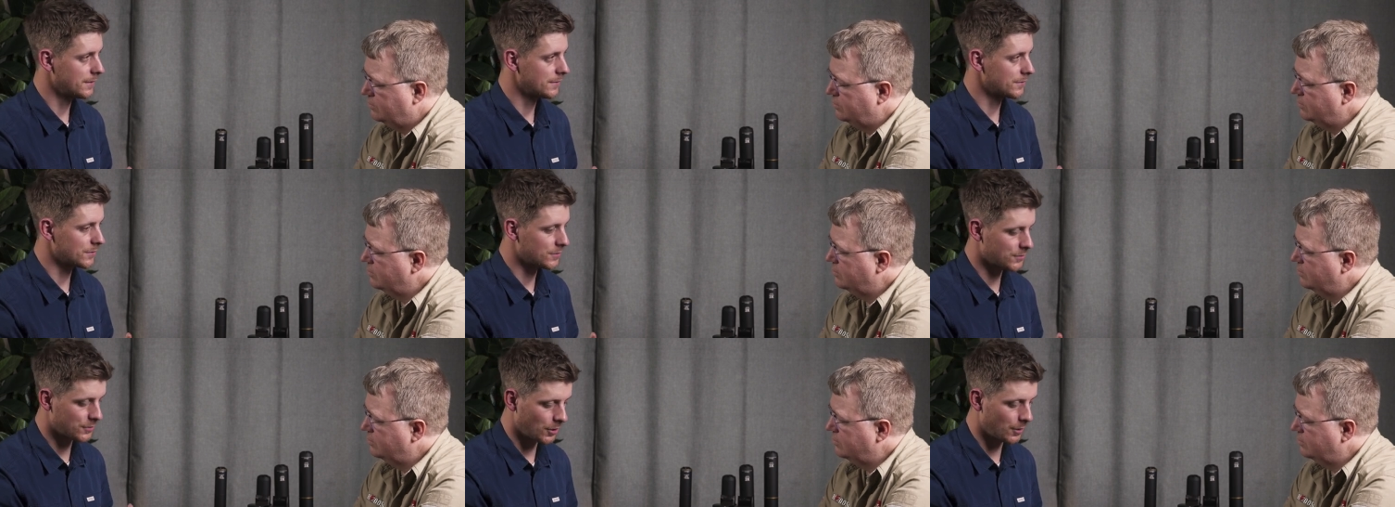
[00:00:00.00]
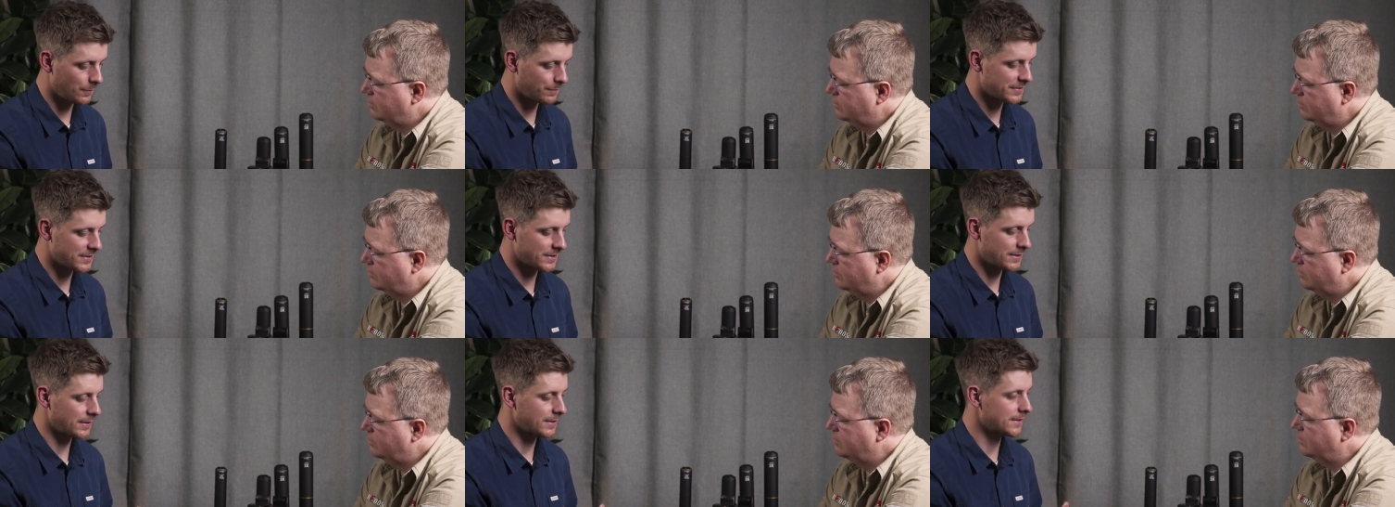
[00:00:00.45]

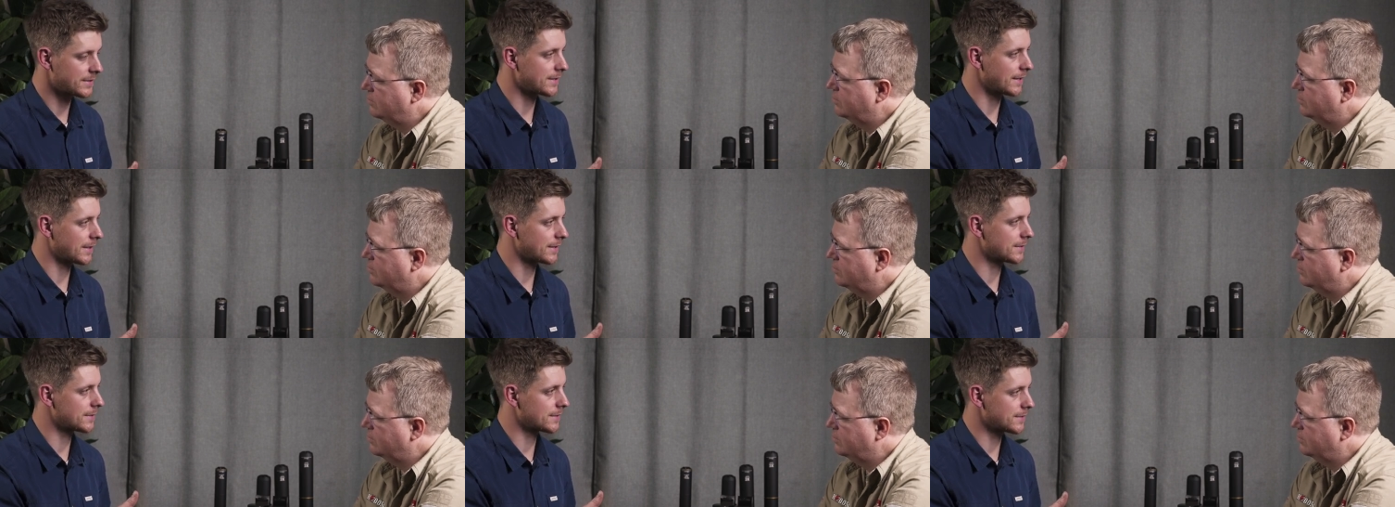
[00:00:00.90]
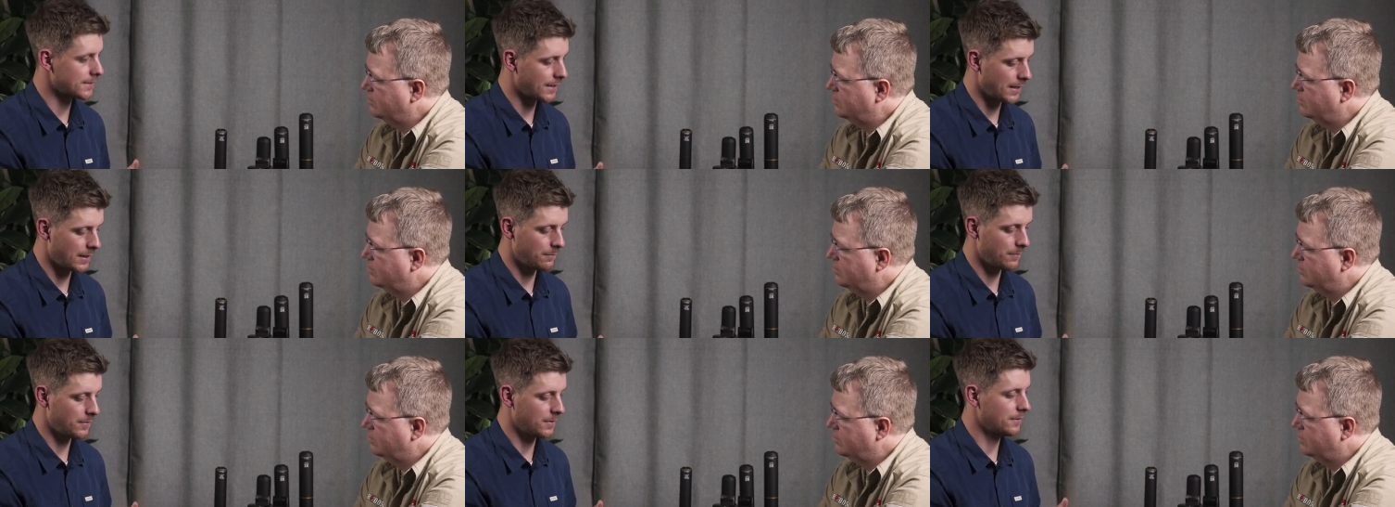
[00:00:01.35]
Speaker 1: stops at the exact
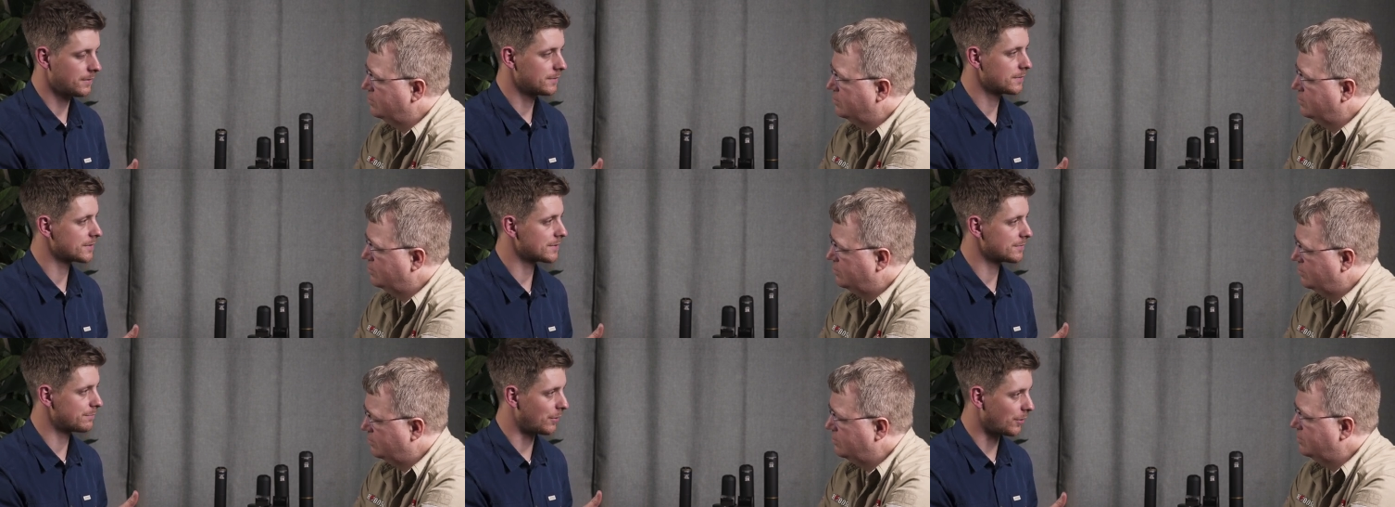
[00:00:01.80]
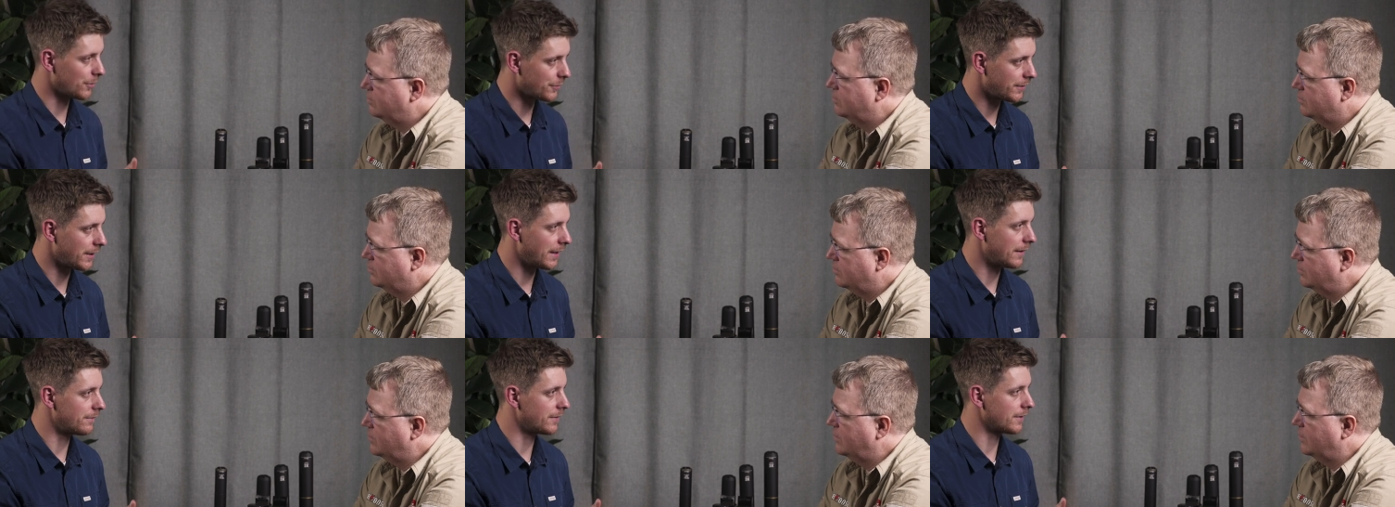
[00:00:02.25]
same
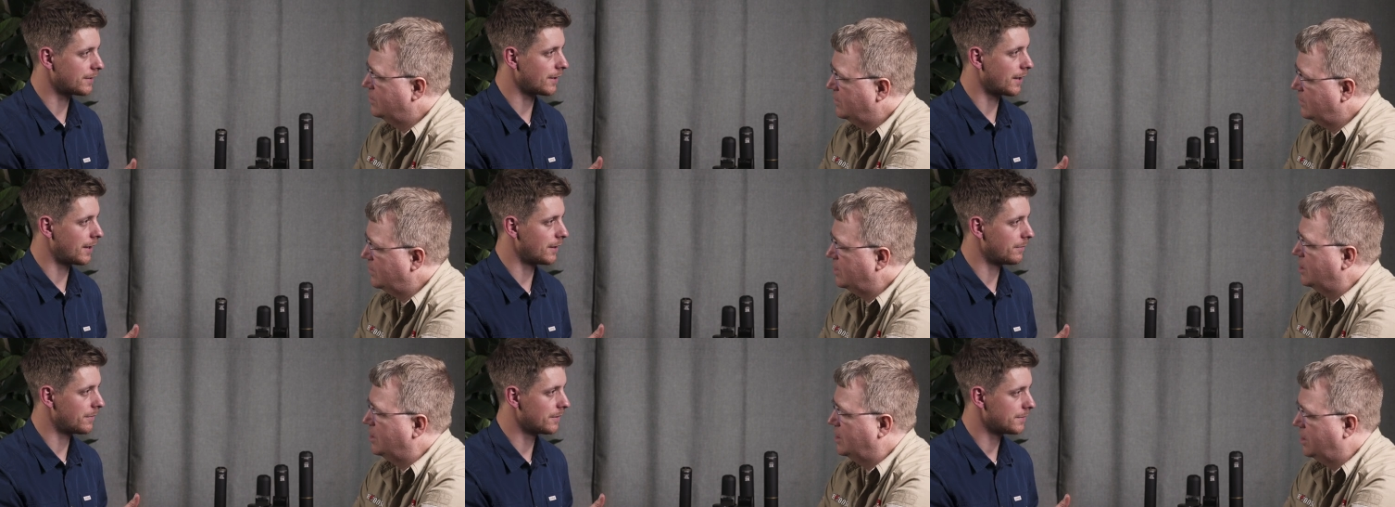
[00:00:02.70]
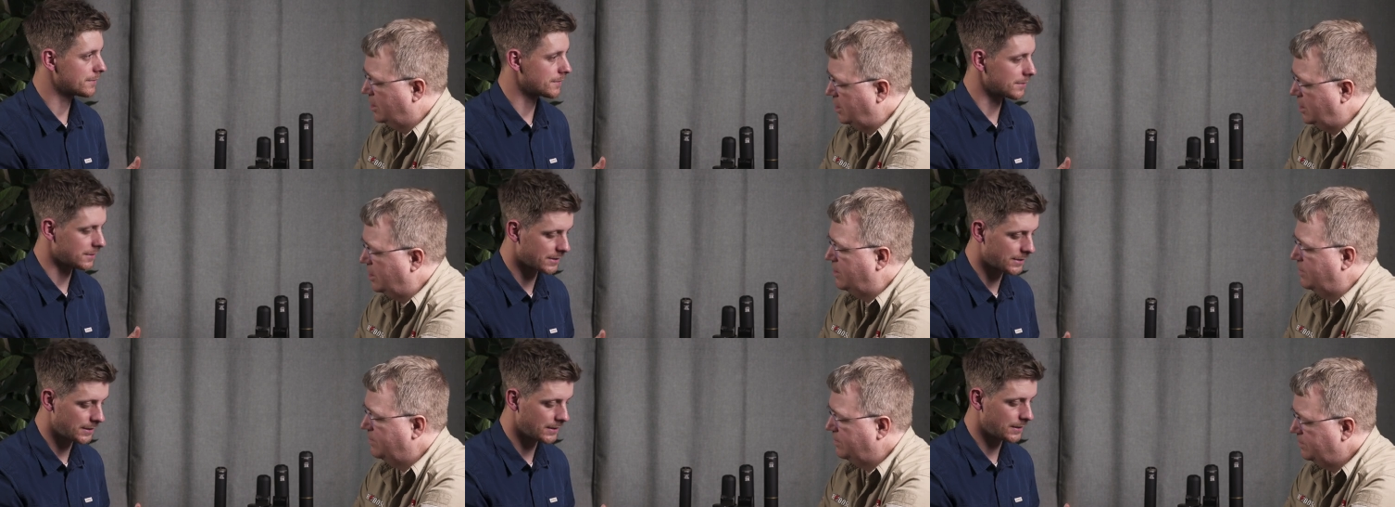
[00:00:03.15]
spot every time. Yeah. So
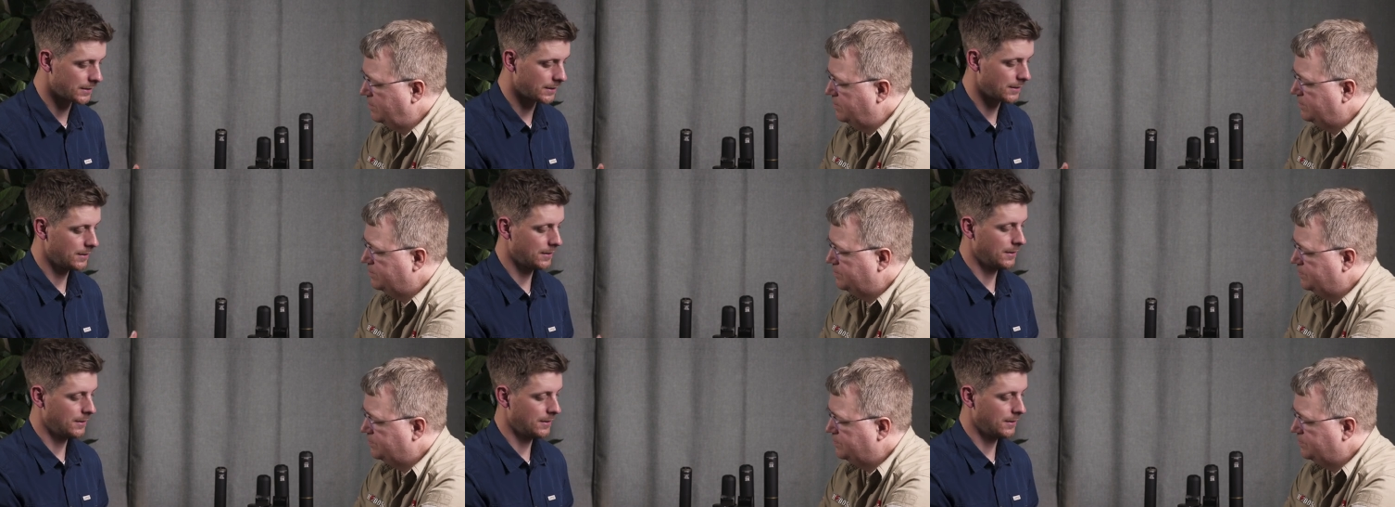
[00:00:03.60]
yeah. Click.